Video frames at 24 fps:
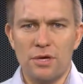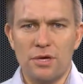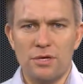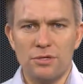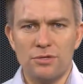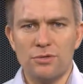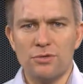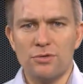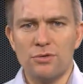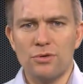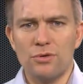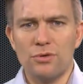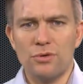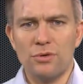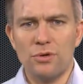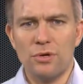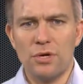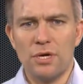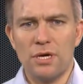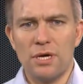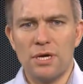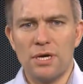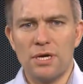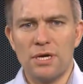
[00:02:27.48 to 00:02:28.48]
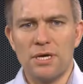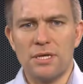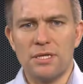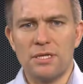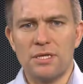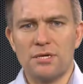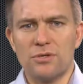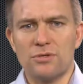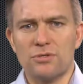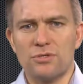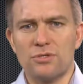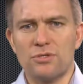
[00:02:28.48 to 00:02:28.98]
Due to
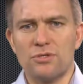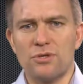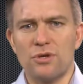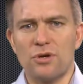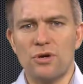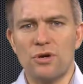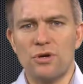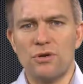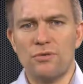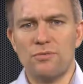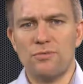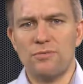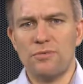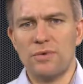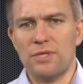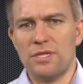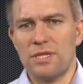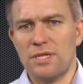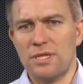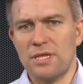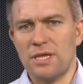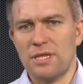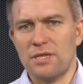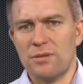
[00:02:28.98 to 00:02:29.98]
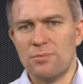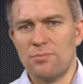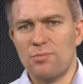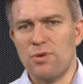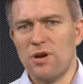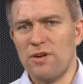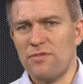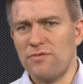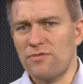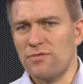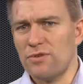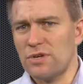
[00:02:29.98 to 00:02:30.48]
the concern that
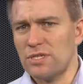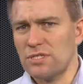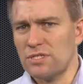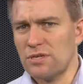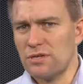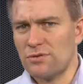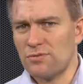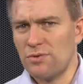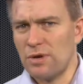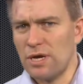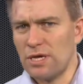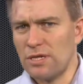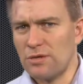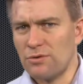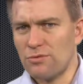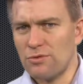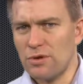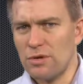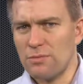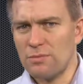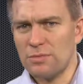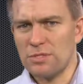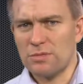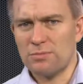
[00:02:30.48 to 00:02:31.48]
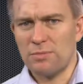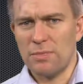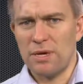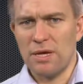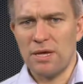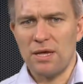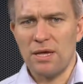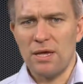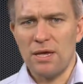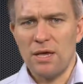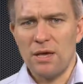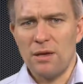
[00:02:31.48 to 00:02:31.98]
preferential trade agreements
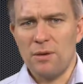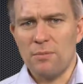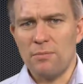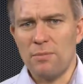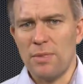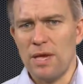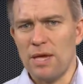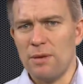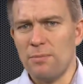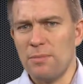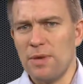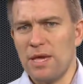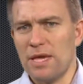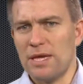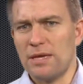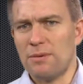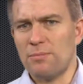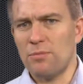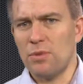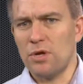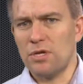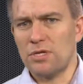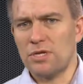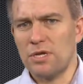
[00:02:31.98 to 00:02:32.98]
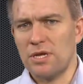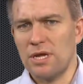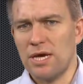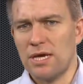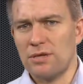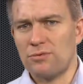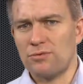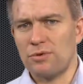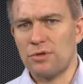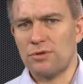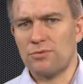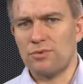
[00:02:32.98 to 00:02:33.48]
may make
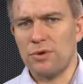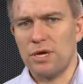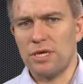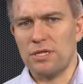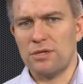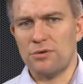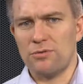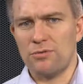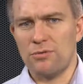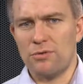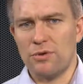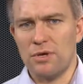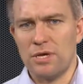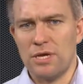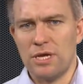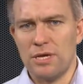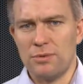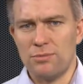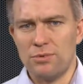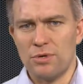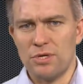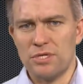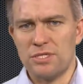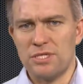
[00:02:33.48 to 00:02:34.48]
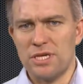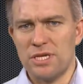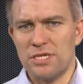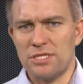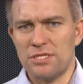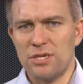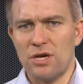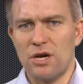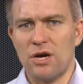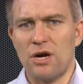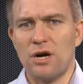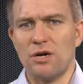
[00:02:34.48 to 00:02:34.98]
multilateral trade
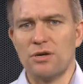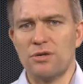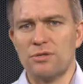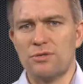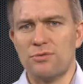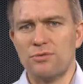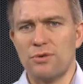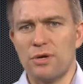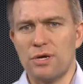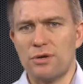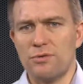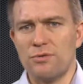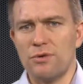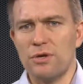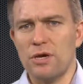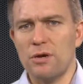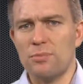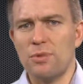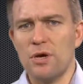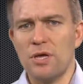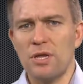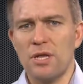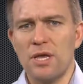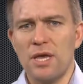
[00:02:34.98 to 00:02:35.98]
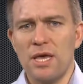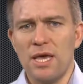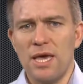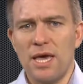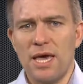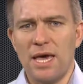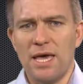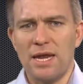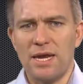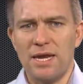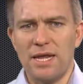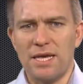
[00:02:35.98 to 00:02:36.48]
liberalization harder to agree upon
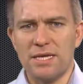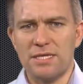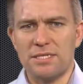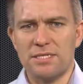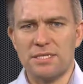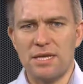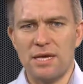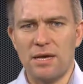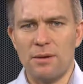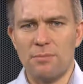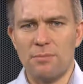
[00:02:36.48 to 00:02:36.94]
and less